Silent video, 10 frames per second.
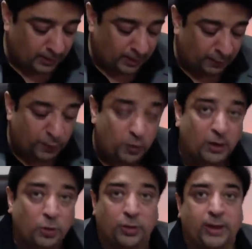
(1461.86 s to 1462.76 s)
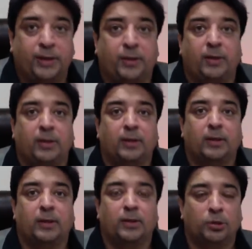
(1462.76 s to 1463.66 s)
if you are good at
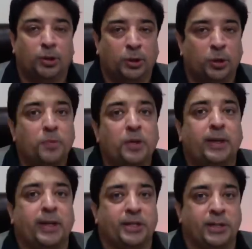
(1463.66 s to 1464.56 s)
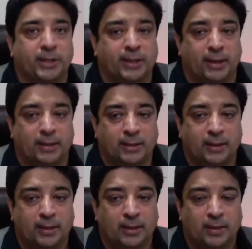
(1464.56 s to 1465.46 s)
your communication skills,
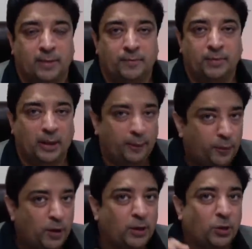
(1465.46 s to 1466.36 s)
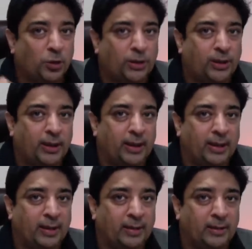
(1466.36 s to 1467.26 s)
if you are good
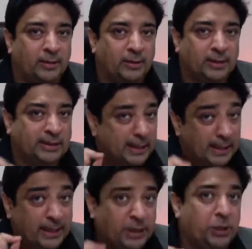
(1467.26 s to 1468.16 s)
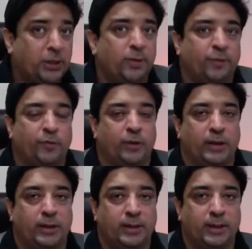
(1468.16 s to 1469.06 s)
in selection of
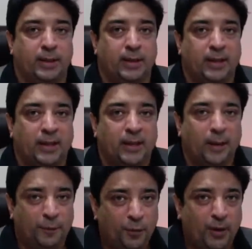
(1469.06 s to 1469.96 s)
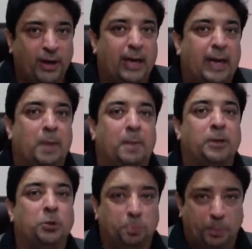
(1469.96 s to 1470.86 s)
words, if you are able
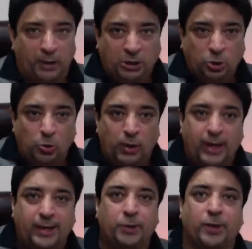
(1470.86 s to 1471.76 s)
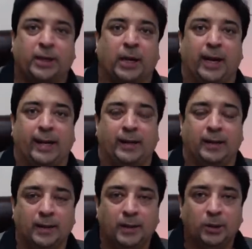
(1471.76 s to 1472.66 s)
to persuade your client
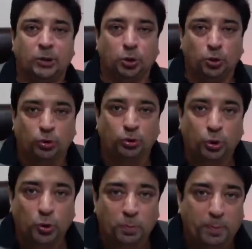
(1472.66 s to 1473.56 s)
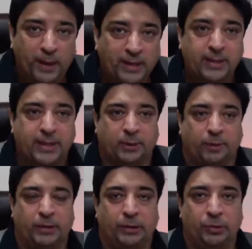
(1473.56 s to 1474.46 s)
to do business
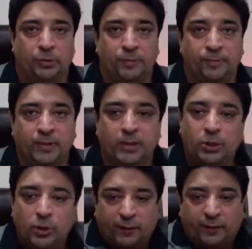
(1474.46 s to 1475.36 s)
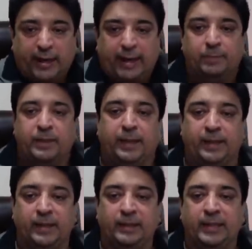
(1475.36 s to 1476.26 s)
with you, you have gamed it.
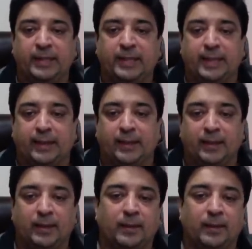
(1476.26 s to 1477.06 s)
This is it.